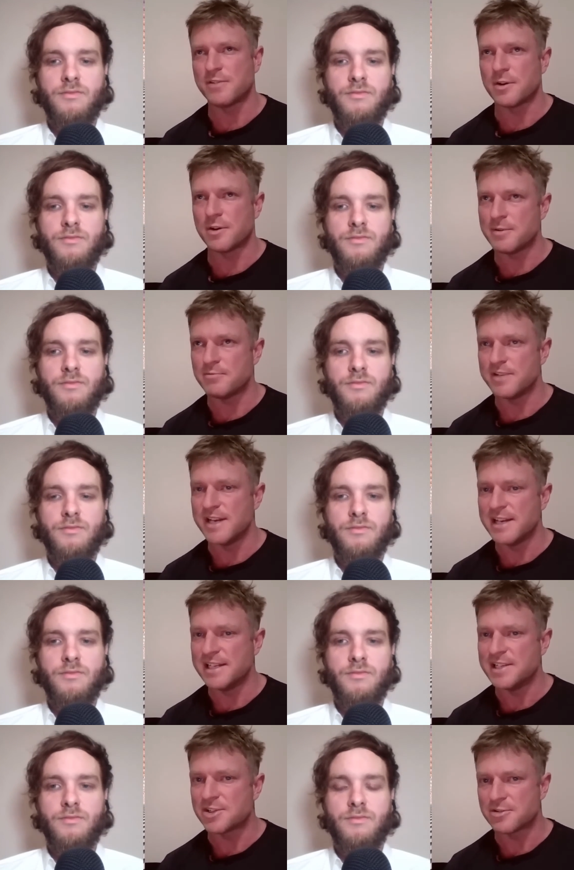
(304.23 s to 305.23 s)
Speaker 1: You've got to be
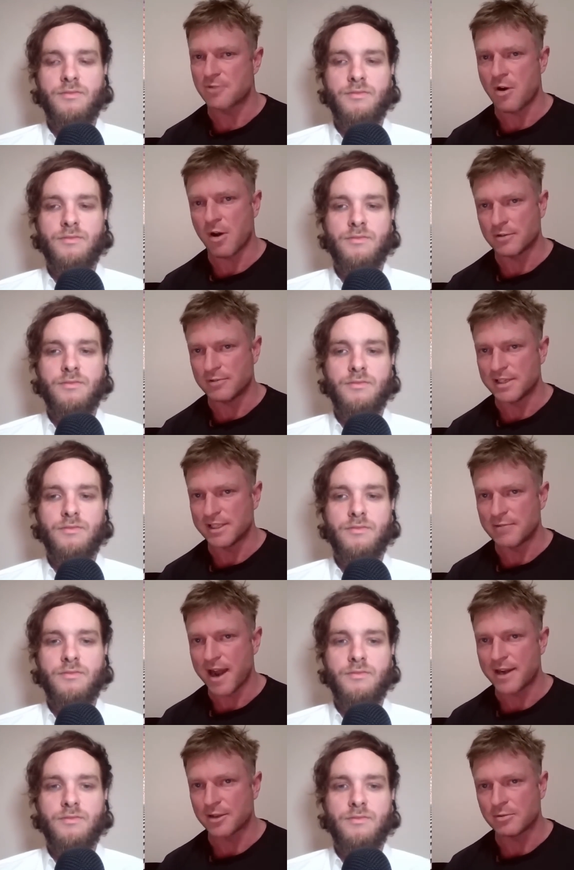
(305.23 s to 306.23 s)
really strong and really
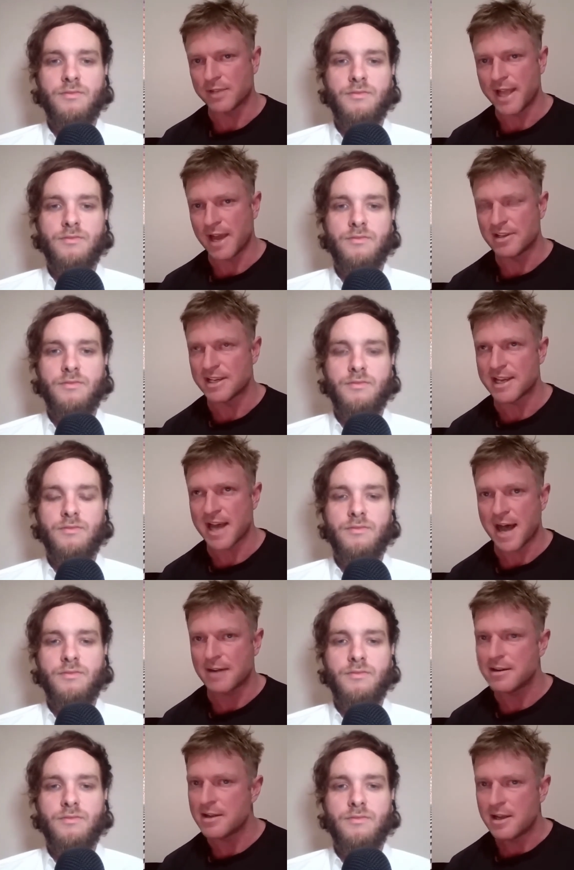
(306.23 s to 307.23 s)
radical now. You
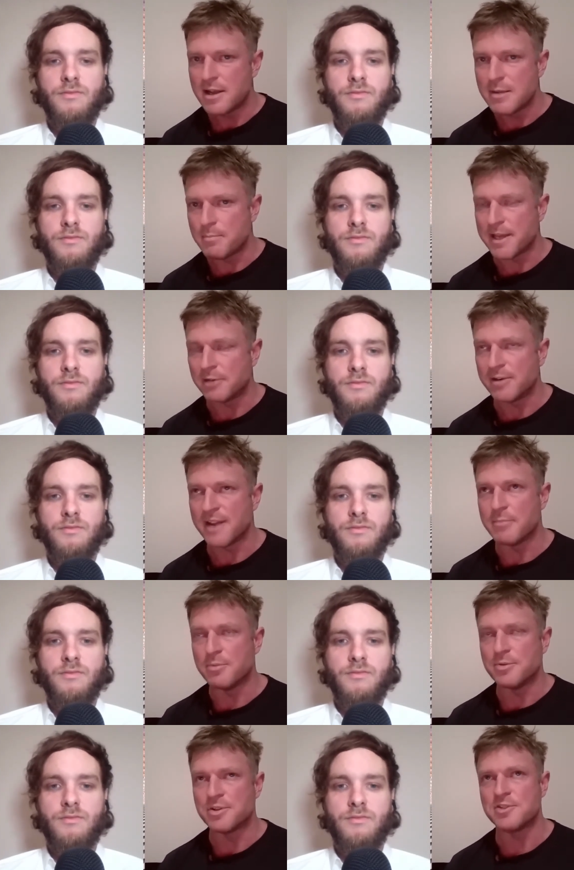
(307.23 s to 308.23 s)
can't beat around
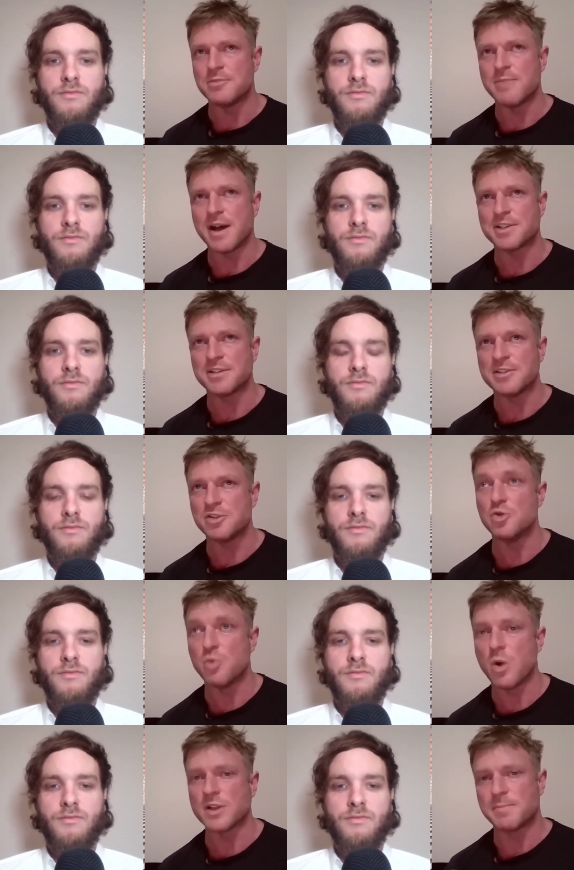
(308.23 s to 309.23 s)
the bush too much and
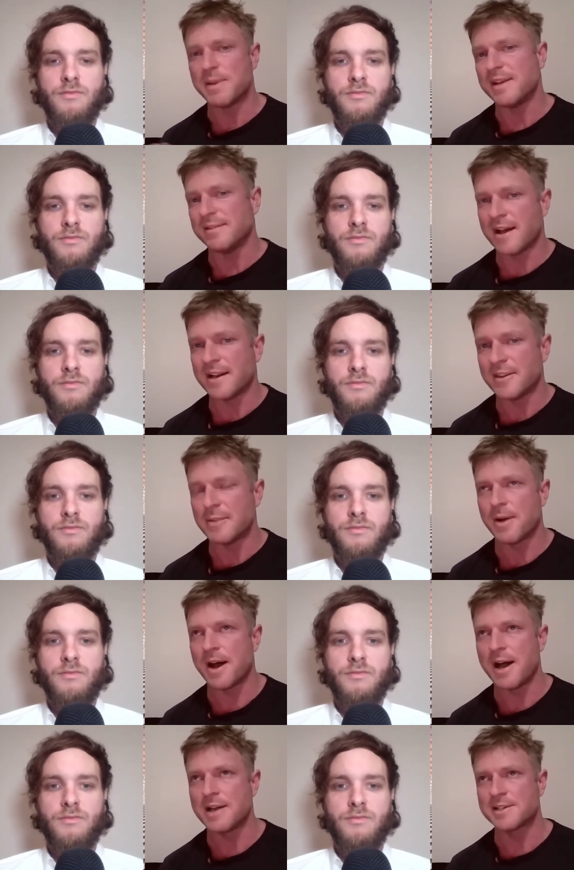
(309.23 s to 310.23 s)
do what's being done in the
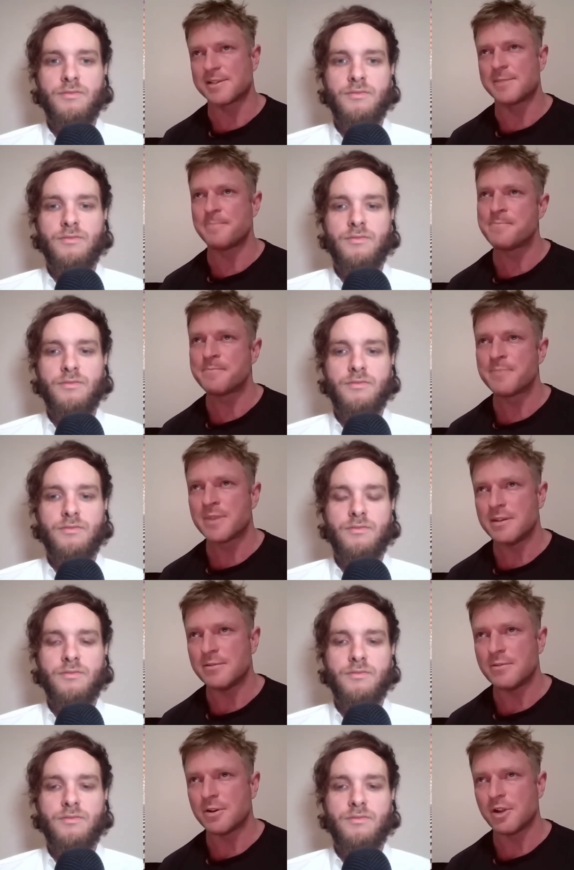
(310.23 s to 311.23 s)
past.
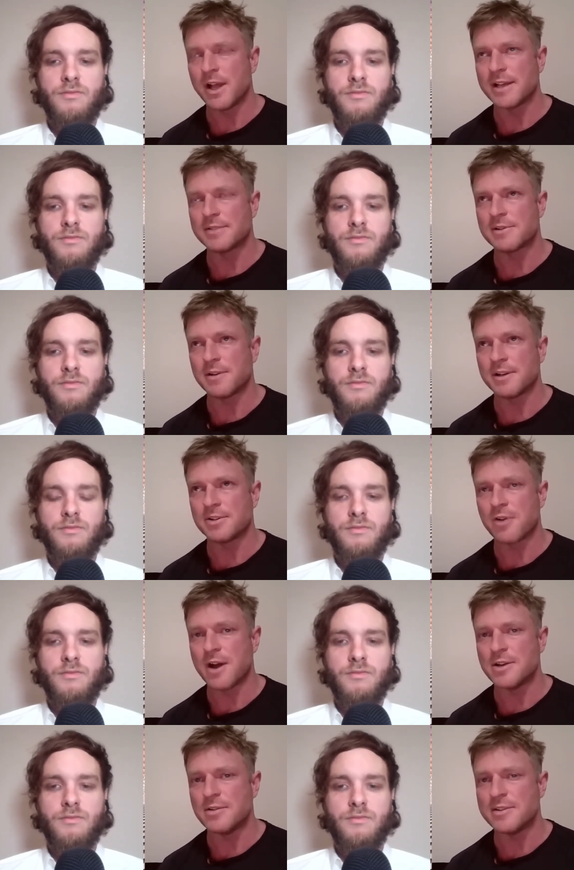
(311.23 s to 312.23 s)
You've got to like kind of
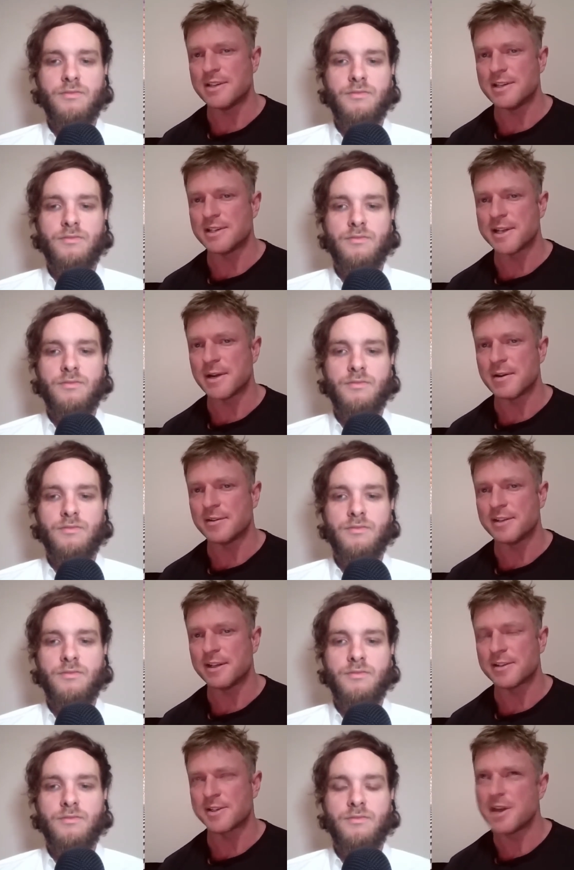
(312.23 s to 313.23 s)
try new things now, I
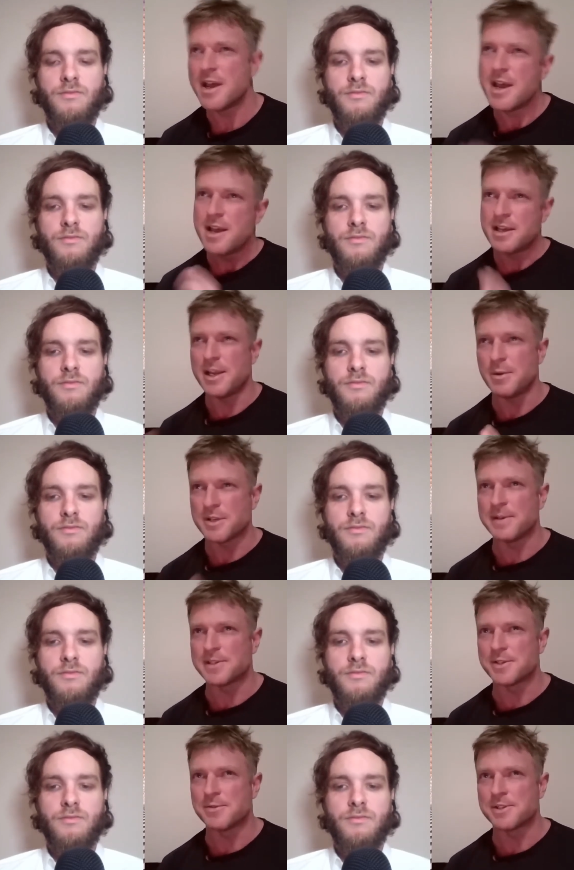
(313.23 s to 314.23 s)
think. So yeah, he was a
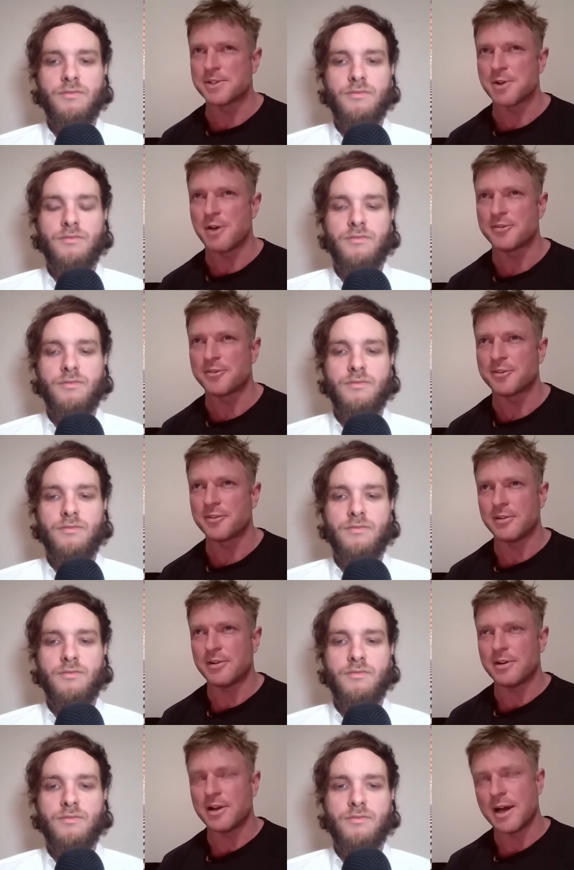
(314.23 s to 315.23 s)
bit too soft
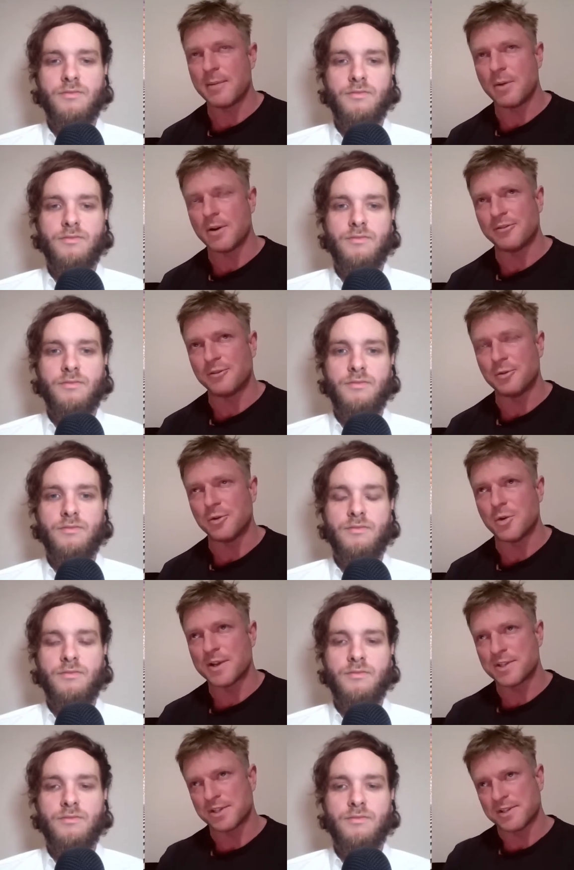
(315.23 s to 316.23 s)
um, on a few
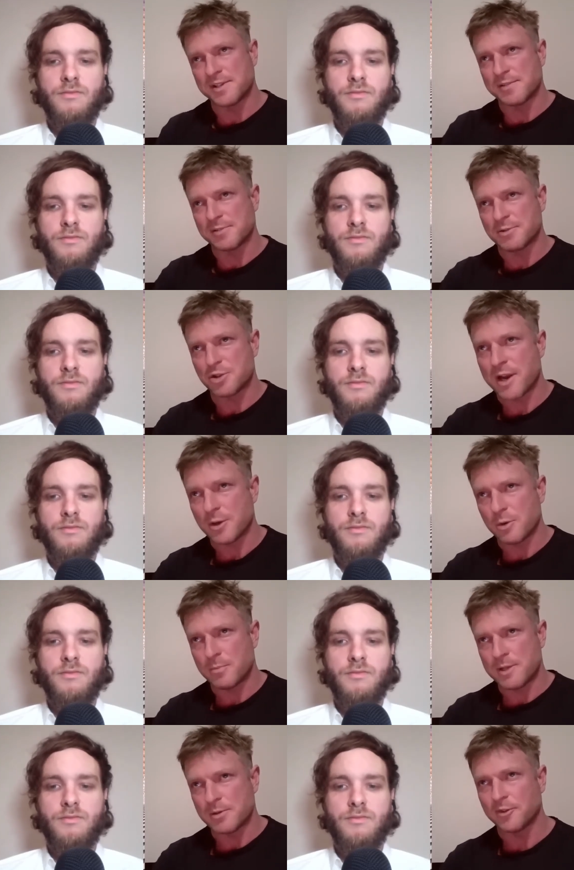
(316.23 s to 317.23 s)
questions and trying to
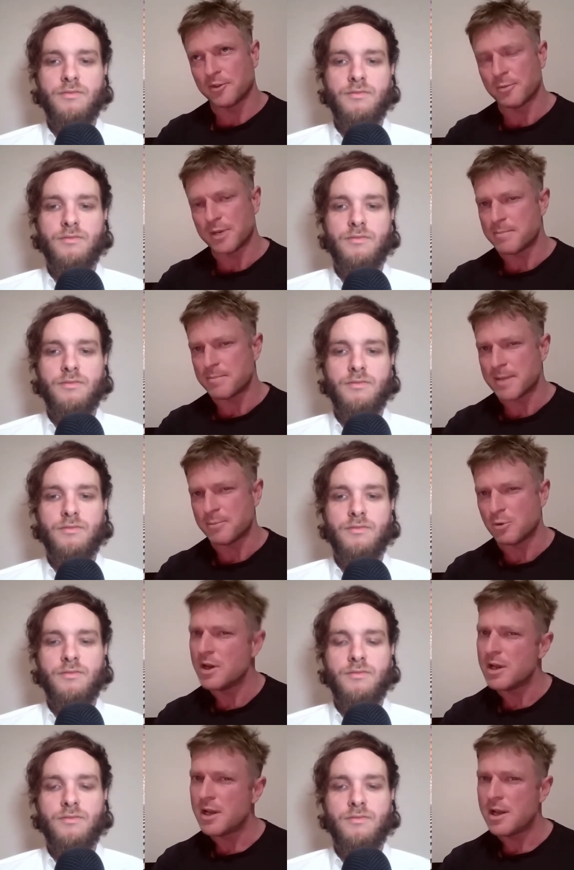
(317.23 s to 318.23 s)
appeal to too many
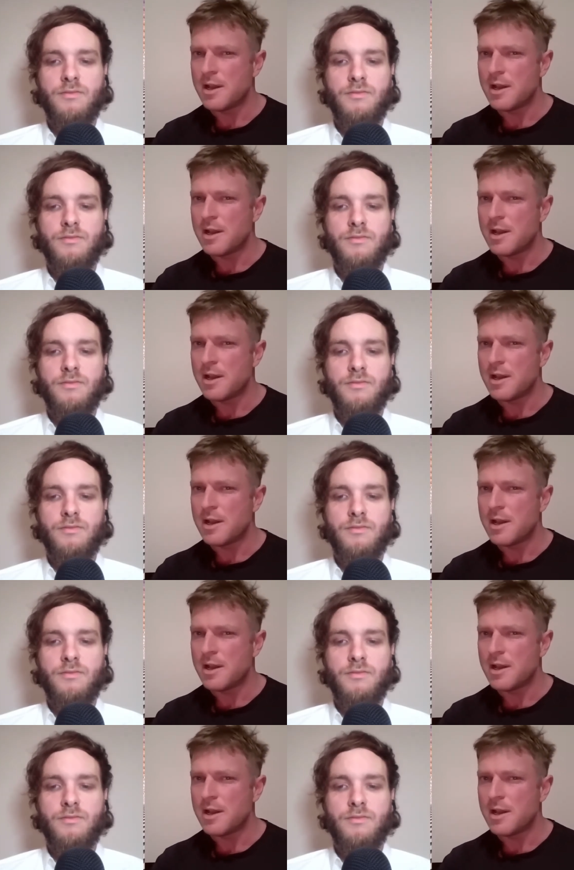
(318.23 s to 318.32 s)
people.